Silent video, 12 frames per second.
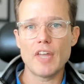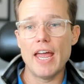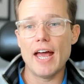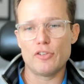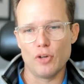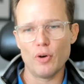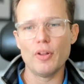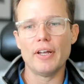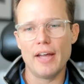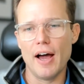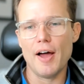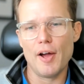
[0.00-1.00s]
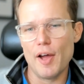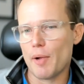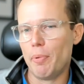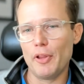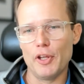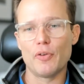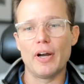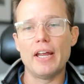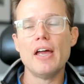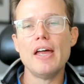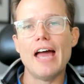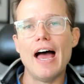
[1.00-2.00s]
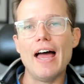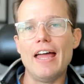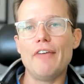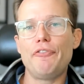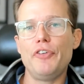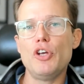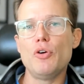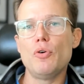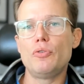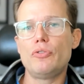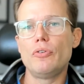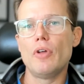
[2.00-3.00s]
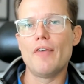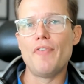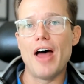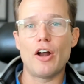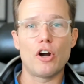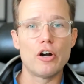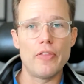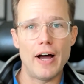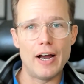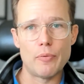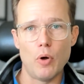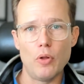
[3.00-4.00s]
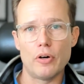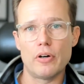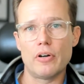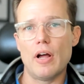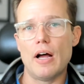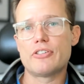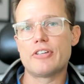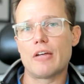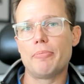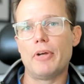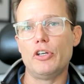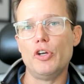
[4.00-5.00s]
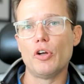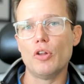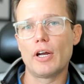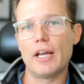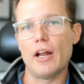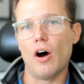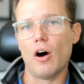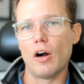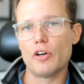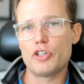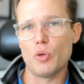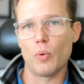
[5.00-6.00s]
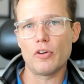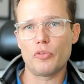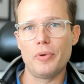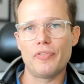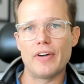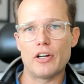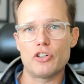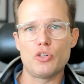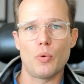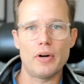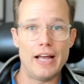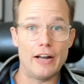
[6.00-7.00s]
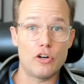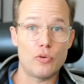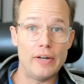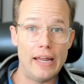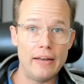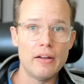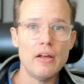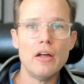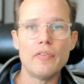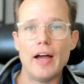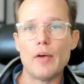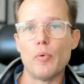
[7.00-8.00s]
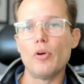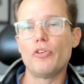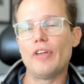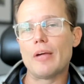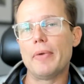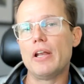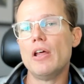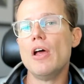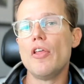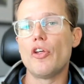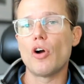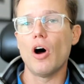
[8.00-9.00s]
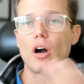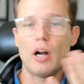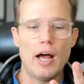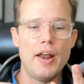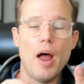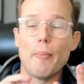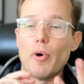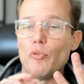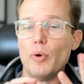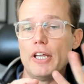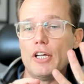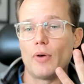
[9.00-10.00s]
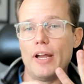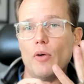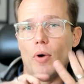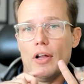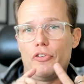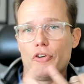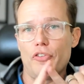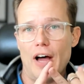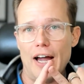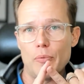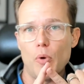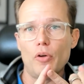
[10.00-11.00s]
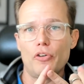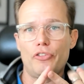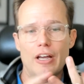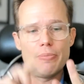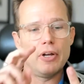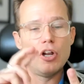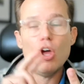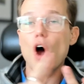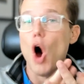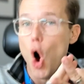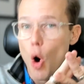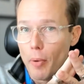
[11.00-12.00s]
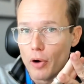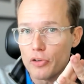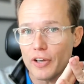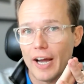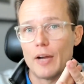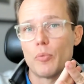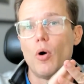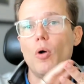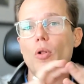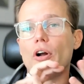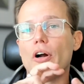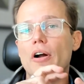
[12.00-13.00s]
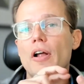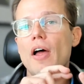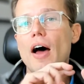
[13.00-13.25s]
Yeah, totally. I completely agree. If you have not heard of the high roller segment, you can look at our shorts. We've got a short on how to create a high roller segment. There are a number of really great ones. There's the high roller segment, almost high roller,